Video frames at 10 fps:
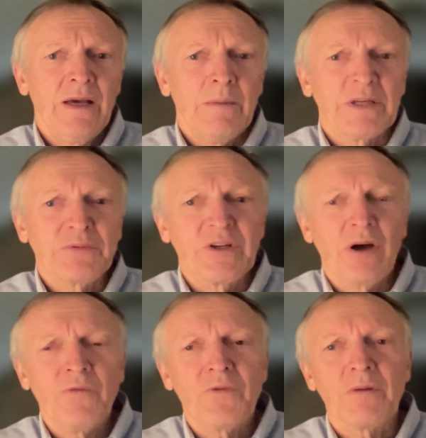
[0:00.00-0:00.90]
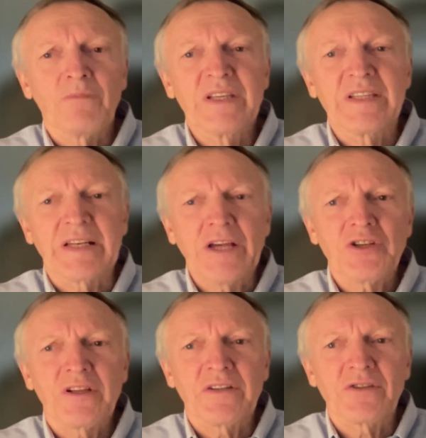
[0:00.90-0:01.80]
But we know from the
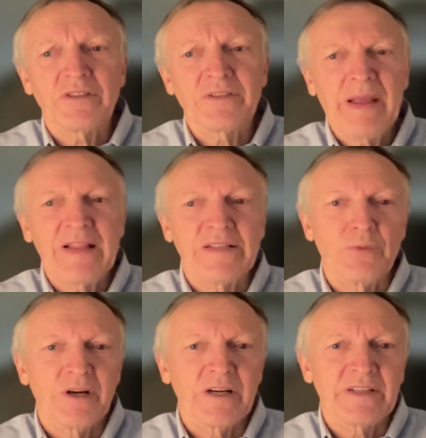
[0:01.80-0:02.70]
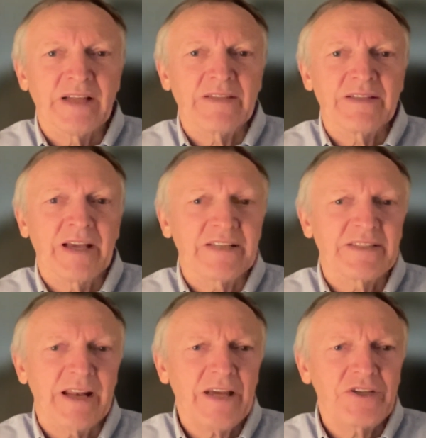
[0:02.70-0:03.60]
International Resource Panel's work that
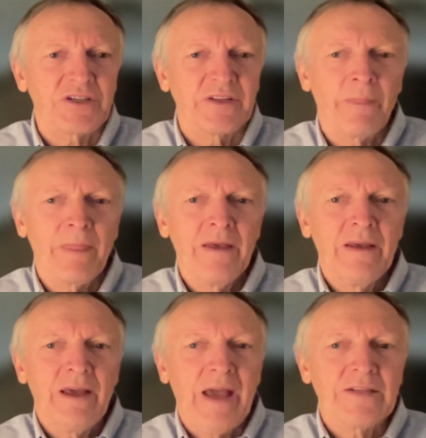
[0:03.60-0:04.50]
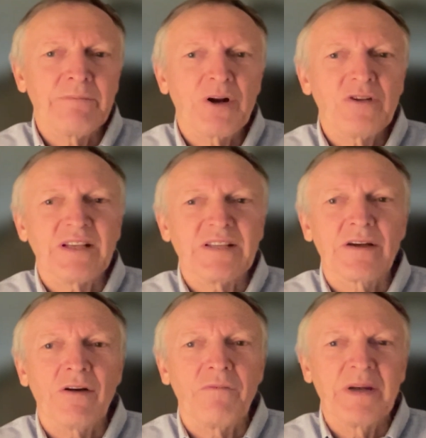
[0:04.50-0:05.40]
extraction and
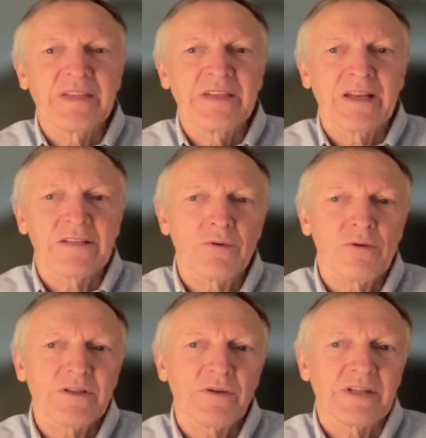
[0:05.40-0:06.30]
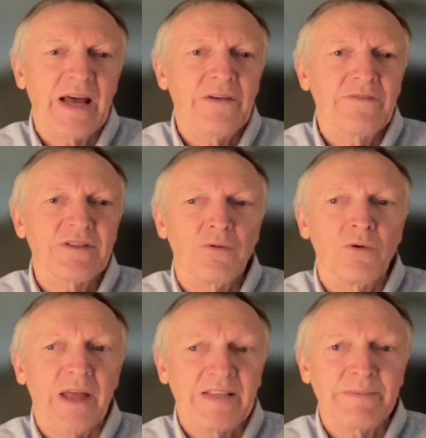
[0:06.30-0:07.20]
processing of materials also drives
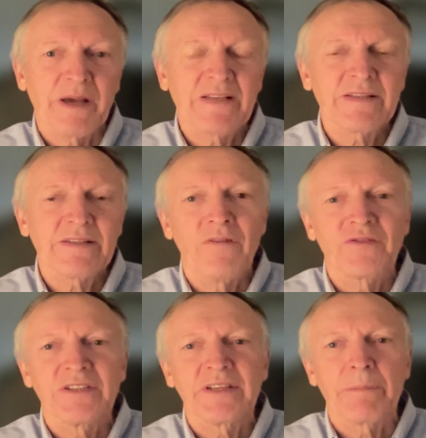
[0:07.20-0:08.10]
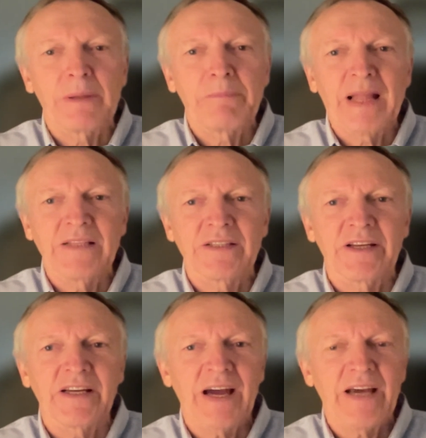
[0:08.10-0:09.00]
all aspects of the triple
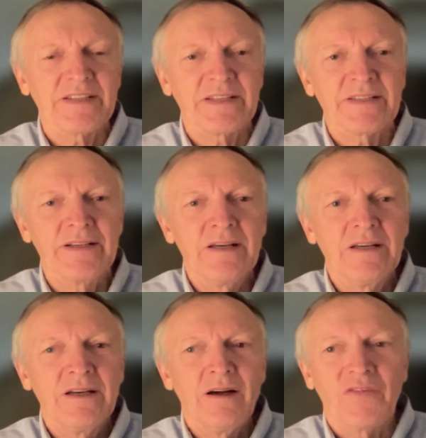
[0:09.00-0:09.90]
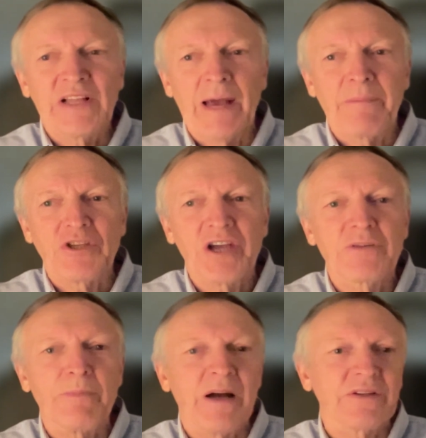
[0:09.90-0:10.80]
planetary crisis of climate
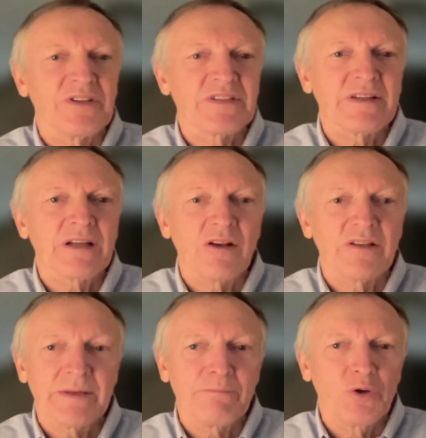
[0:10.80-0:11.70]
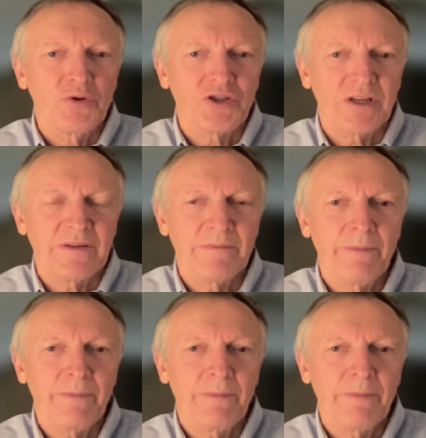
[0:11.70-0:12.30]
change, biodiversity loss, and pollution.